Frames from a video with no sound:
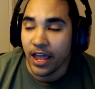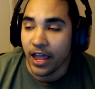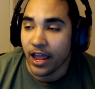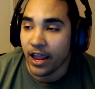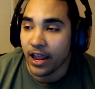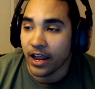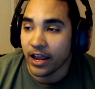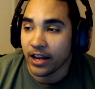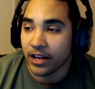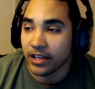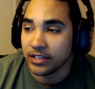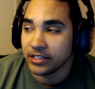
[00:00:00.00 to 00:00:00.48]

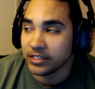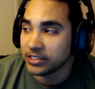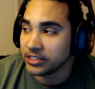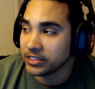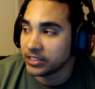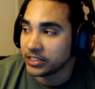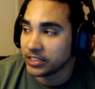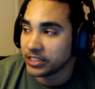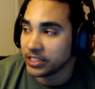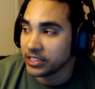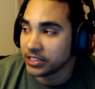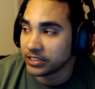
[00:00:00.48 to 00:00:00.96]
and this
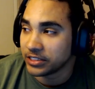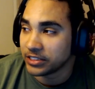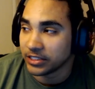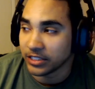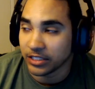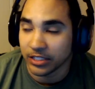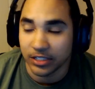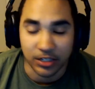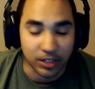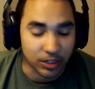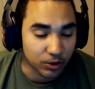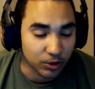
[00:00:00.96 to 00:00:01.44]
is
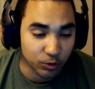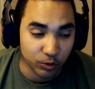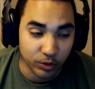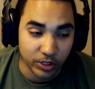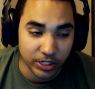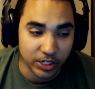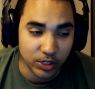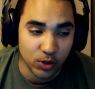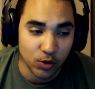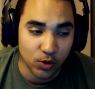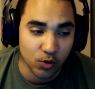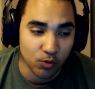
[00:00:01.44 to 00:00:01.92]
just uh, a
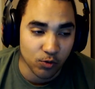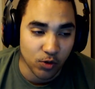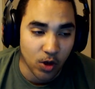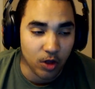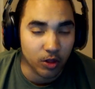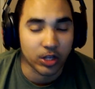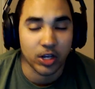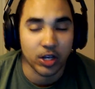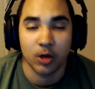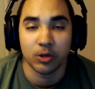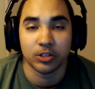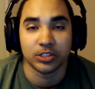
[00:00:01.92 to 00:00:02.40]
really cool
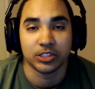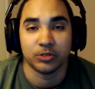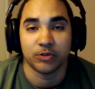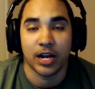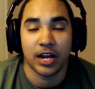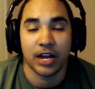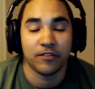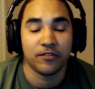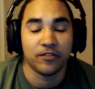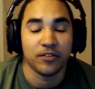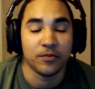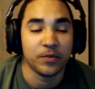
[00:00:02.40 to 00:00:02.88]
roller coaster
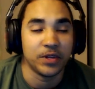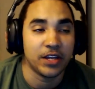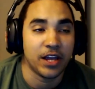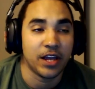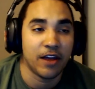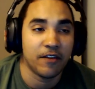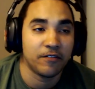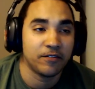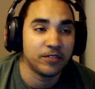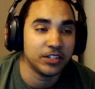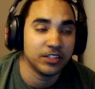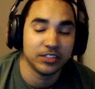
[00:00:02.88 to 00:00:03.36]
ride for me.
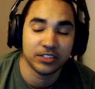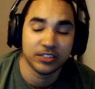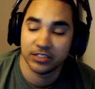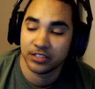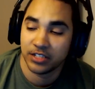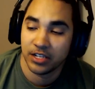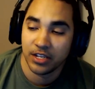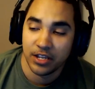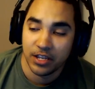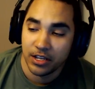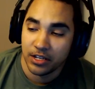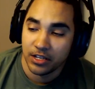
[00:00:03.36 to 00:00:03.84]
I've
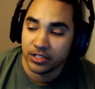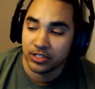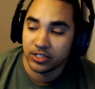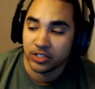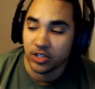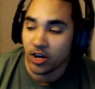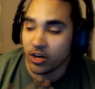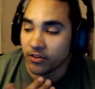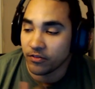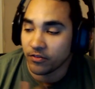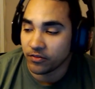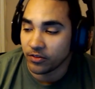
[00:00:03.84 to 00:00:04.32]
just
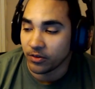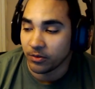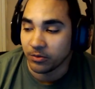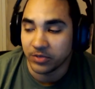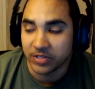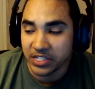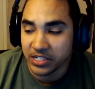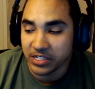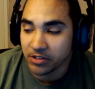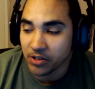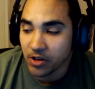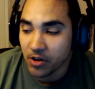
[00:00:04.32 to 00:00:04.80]
started
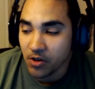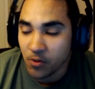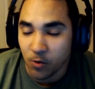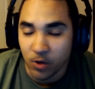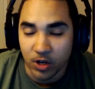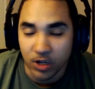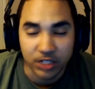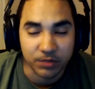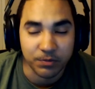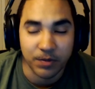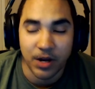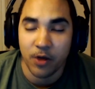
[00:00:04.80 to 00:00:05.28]
from zero,
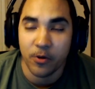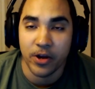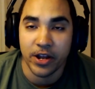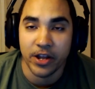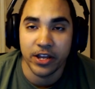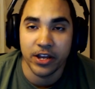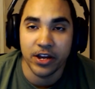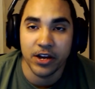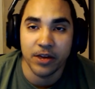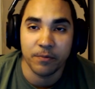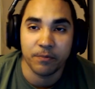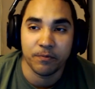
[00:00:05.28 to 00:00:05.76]
worked my
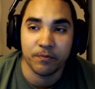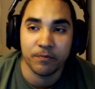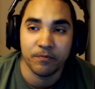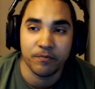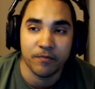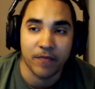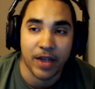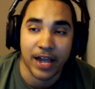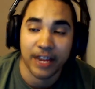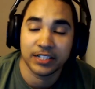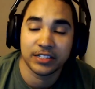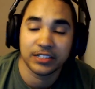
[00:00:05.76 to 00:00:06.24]
way up.
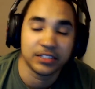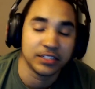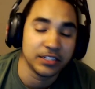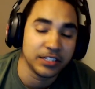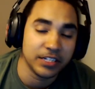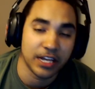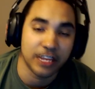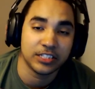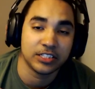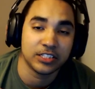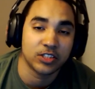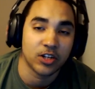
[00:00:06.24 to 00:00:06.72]

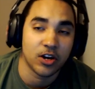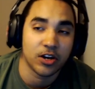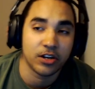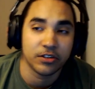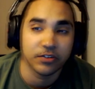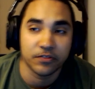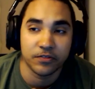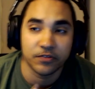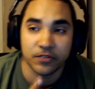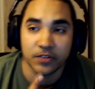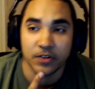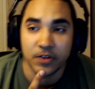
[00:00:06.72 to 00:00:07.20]
Actually, I
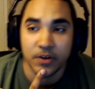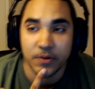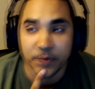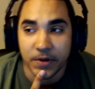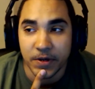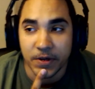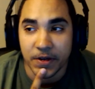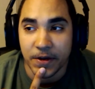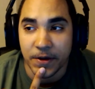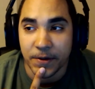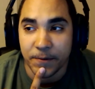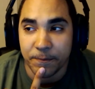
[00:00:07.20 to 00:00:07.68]
started
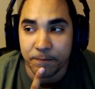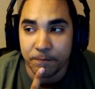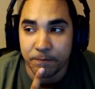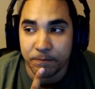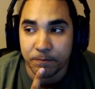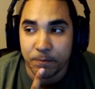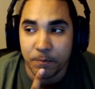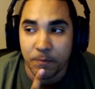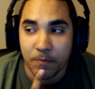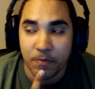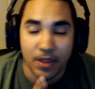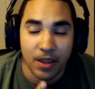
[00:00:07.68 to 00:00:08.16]
from um,
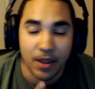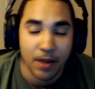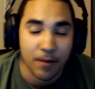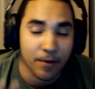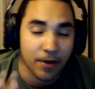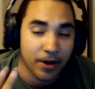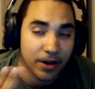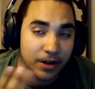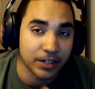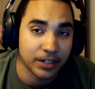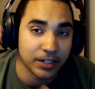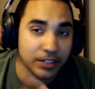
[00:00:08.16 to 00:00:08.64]

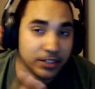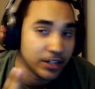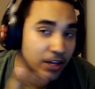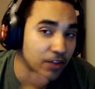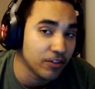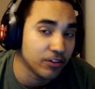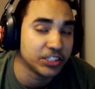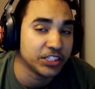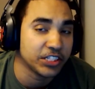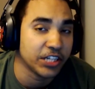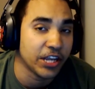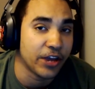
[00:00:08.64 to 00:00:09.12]
Uh,
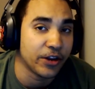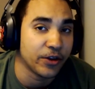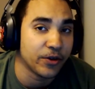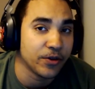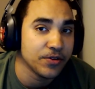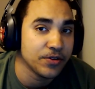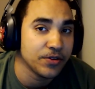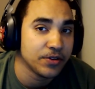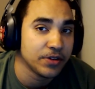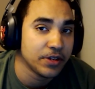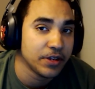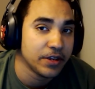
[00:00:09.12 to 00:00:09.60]
another
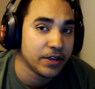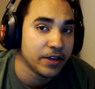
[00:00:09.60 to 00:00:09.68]
channel,